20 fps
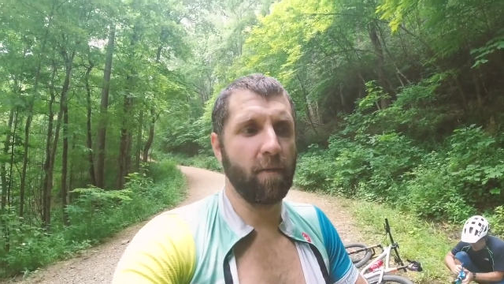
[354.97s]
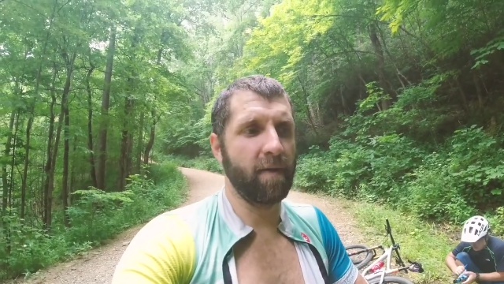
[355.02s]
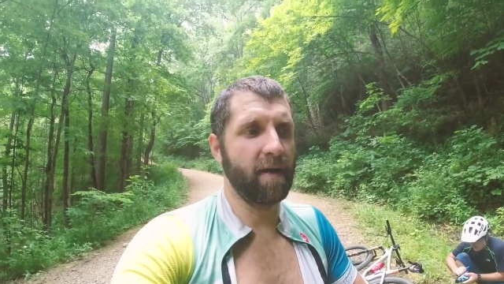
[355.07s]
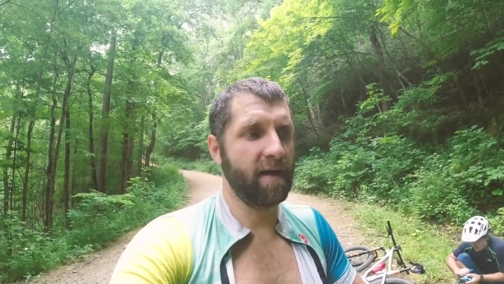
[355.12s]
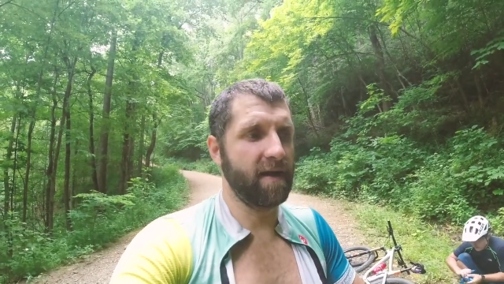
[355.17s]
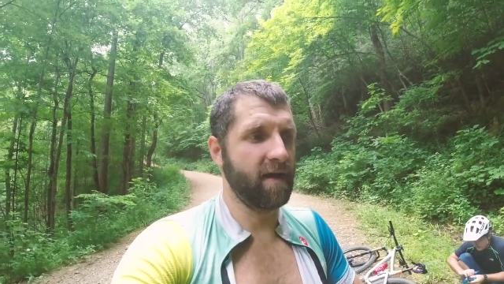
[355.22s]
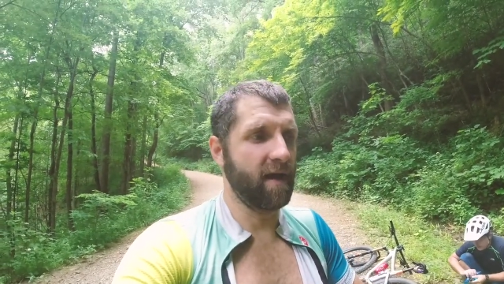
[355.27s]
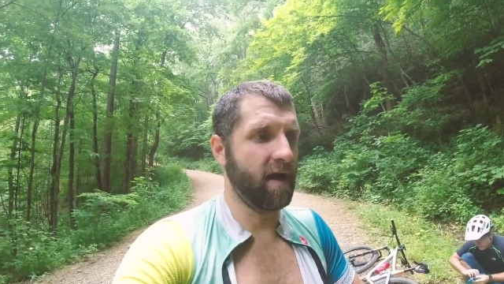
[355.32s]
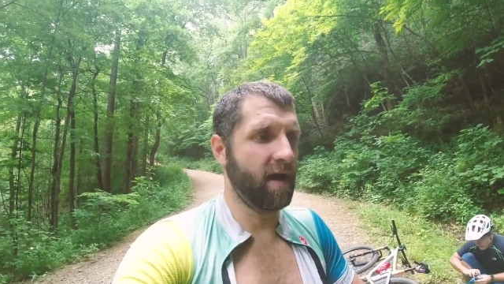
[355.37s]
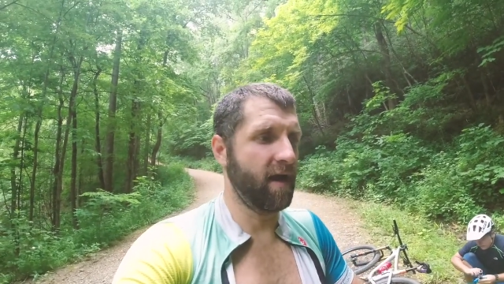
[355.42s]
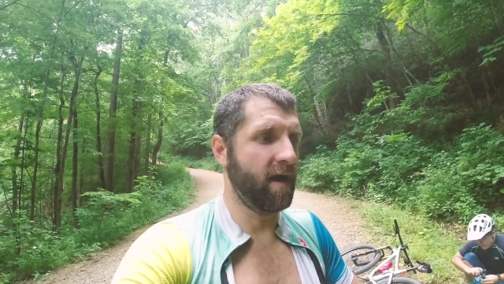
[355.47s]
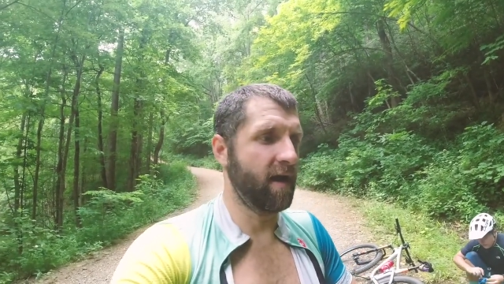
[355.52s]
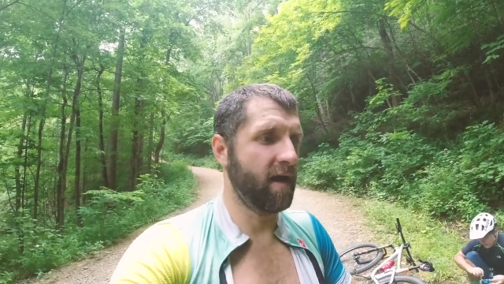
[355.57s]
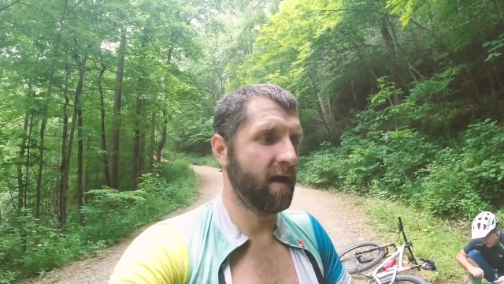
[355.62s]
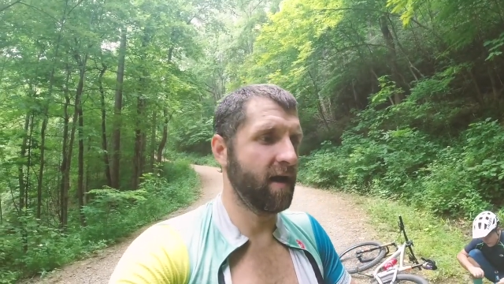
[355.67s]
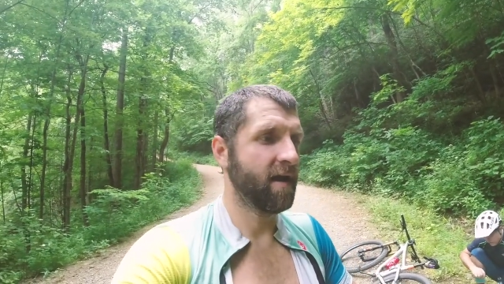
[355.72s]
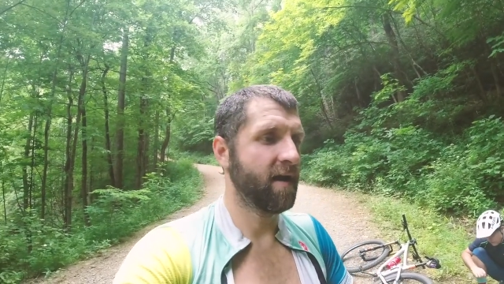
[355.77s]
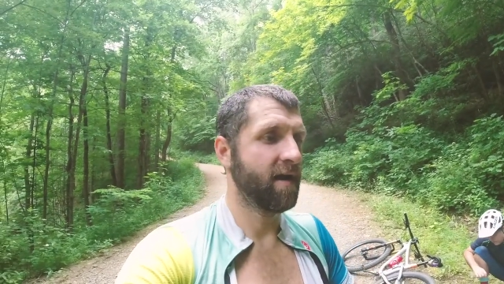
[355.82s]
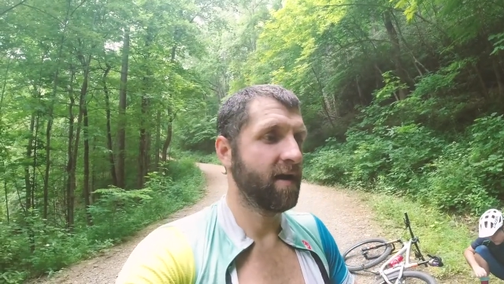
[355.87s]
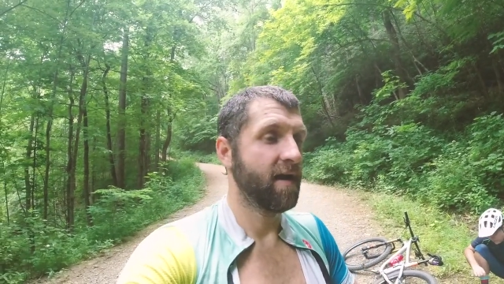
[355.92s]
but uh,
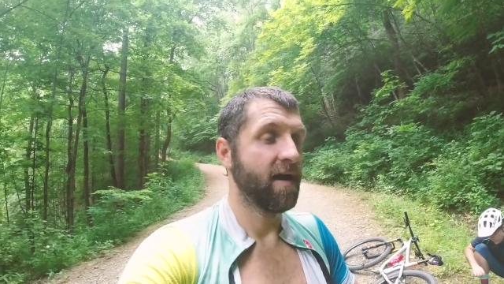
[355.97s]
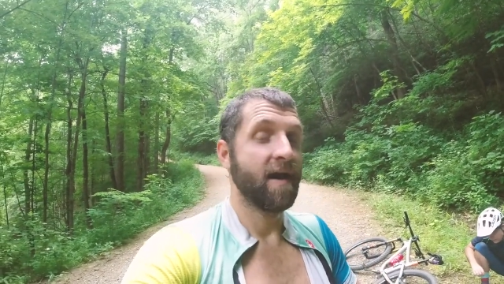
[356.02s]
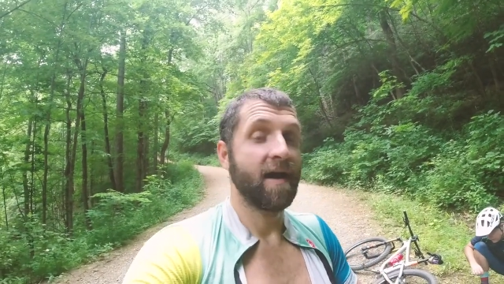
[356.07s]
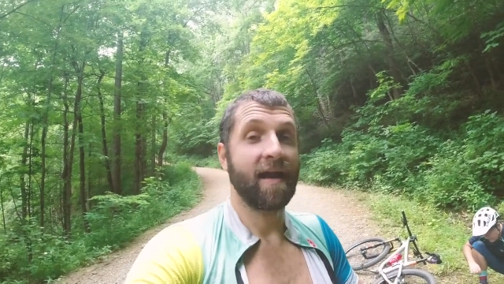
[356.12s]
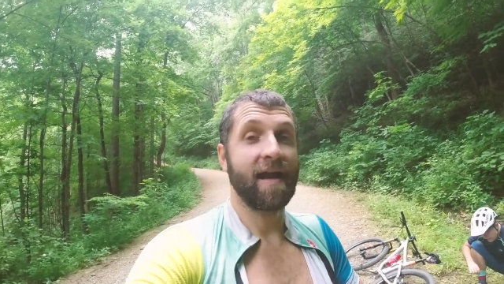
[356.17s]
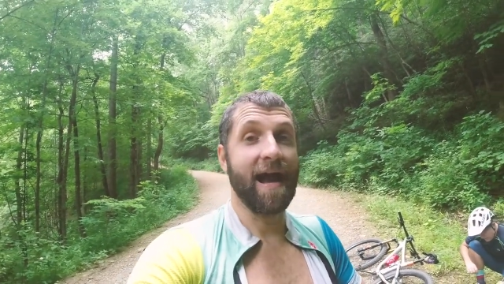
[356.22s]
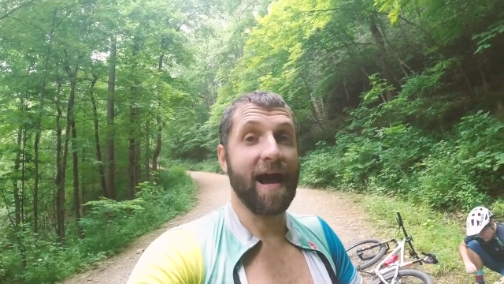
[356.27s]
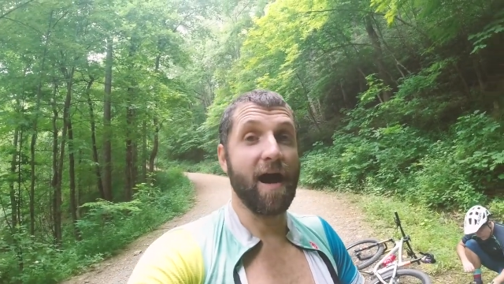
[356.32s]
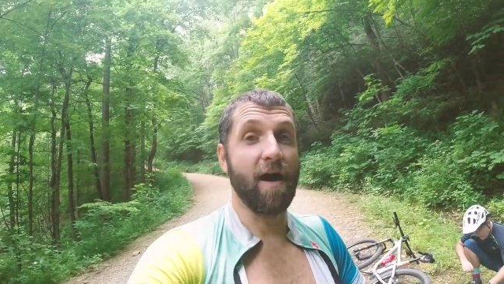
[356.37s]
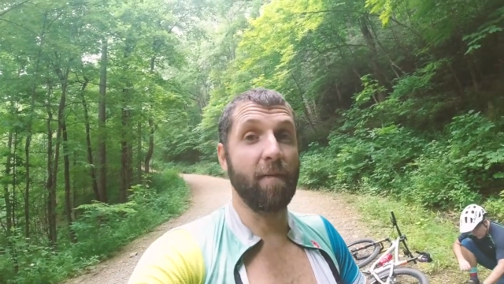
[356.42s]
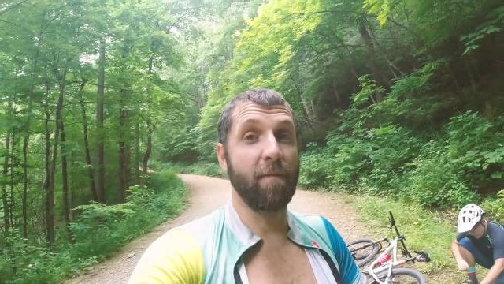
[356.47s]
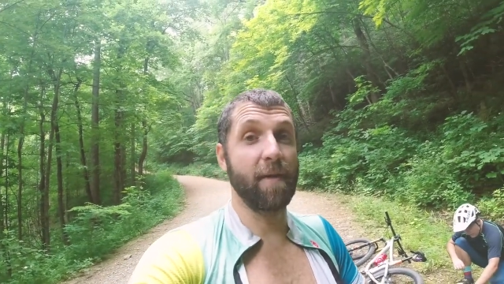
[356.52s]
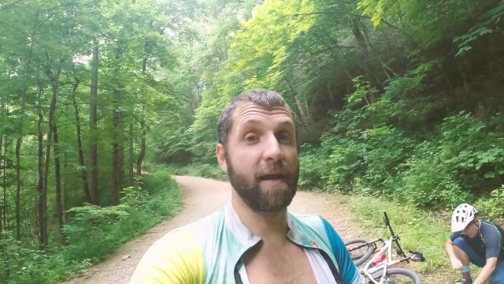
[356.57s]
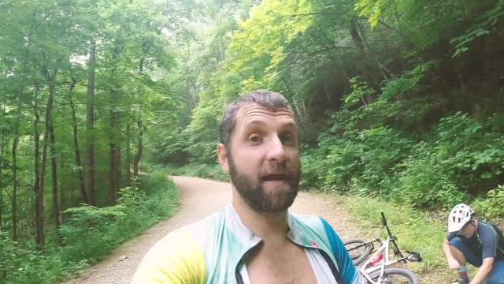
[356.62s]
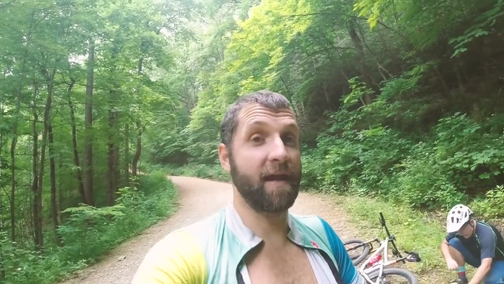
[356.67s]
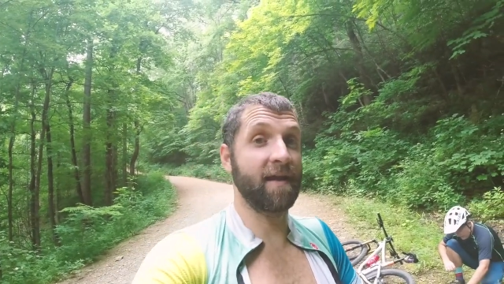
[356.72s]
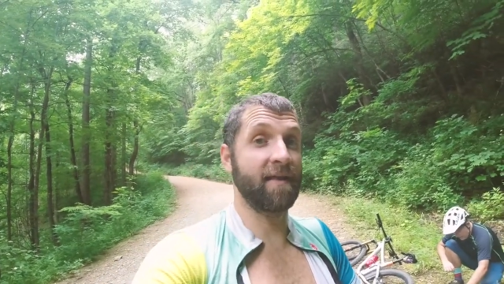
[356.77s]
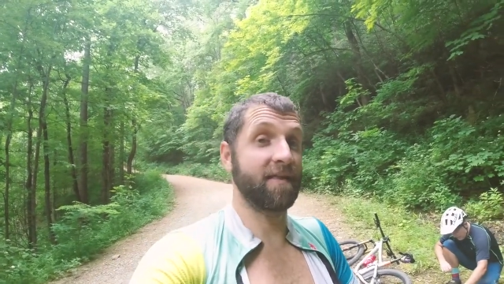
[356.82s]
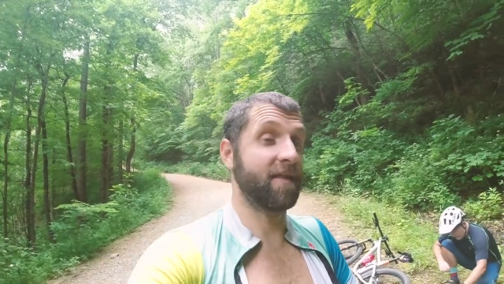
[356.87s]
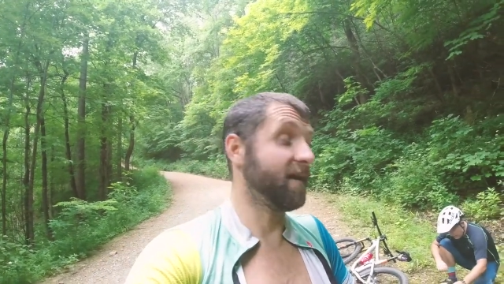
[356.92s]
Kyle
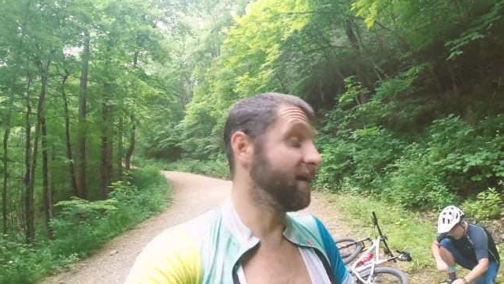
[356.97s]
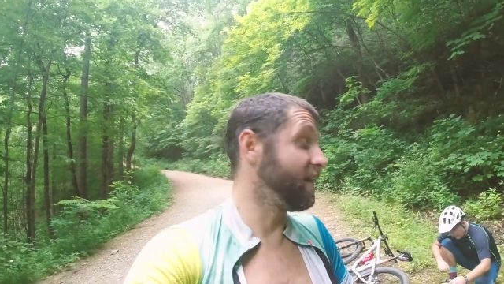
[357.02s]
being